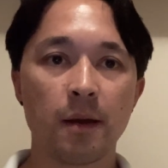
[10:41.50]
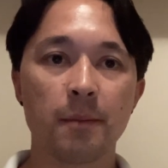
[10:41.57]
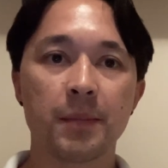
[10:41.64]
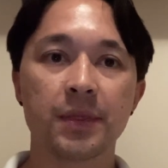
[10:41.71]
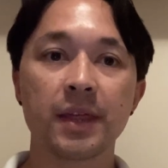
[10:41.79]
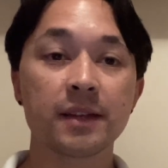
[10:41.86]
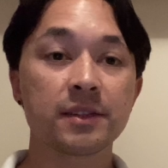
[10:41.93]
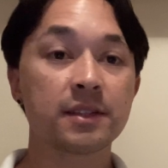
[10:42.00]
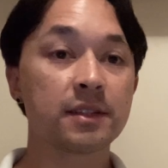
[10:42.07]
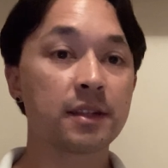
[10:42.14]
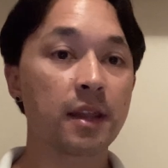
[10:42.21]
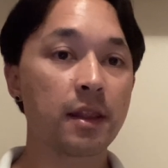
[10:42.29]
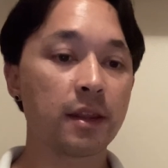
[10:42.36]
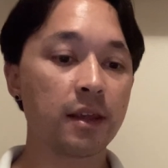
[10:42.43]
But that's
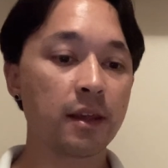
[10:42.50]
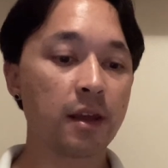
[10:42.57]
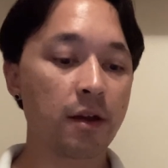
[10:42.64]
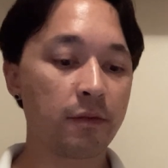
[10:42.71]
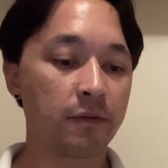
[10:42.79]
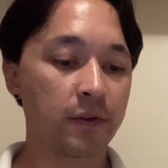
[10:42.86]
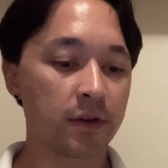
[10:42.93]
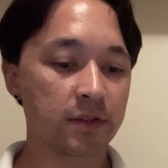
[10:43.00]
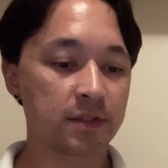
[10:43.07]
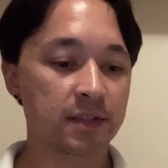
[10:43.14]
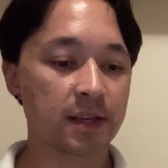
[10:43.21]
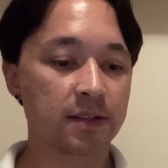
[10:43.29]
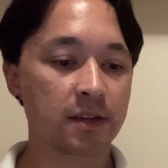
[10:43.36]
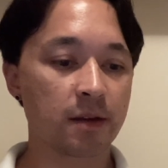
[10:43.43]
the first
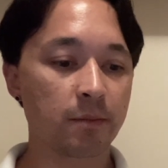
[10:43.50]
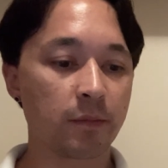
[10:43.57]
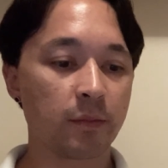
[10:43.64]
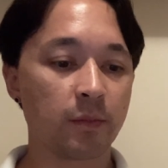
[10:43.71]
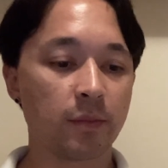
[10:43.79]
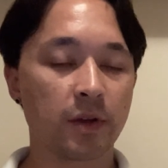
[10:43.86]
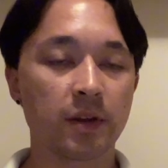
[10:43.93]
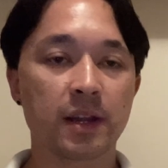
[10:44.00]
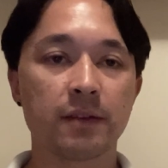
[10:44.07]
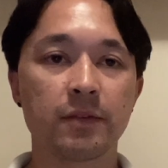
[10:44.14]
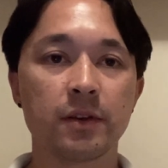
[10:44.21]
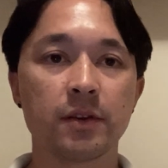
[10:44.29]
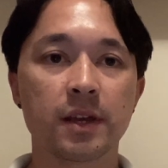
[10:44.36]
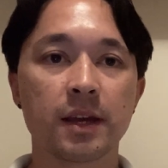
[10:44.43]
setup we're gonna have
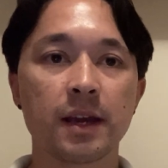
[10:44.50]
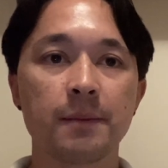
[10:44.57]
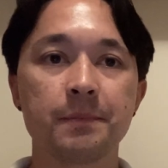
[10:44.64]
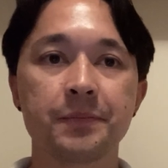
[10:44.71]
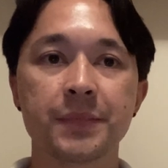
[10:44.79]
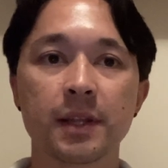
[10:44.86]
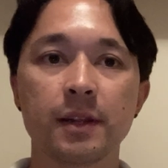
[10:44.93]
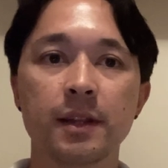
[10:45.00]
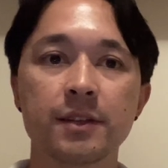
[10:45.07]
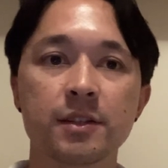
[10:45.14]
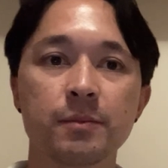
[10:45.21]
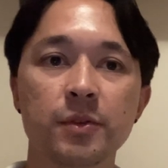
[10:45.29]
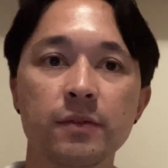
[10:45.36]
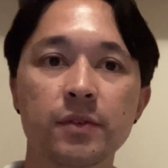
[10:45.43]
a look at.
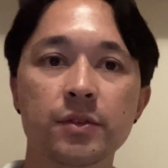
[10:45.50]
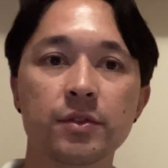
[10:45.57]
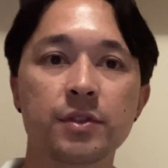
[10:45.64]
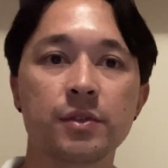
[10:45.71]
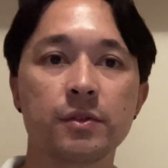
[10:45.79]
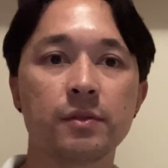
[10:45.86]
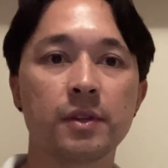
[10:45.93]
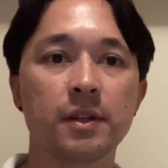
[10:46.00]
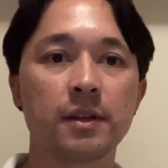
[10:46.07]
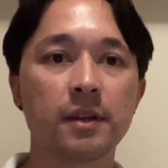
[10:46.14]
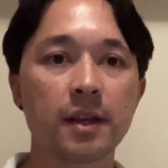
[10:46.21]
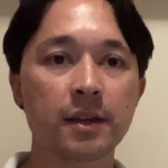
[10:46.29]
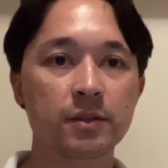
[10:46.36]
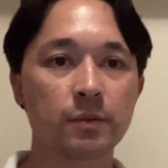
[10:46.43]
Let's move on to the
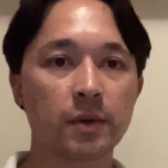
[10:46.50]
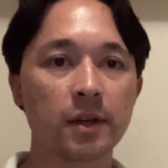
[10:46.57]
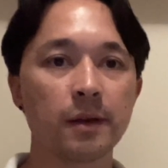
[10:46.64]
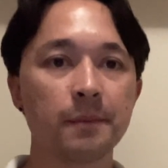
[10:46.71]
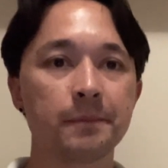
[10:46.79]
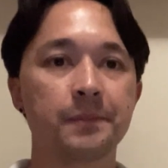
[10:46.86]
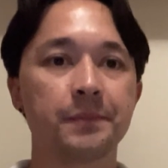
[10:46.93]
next one.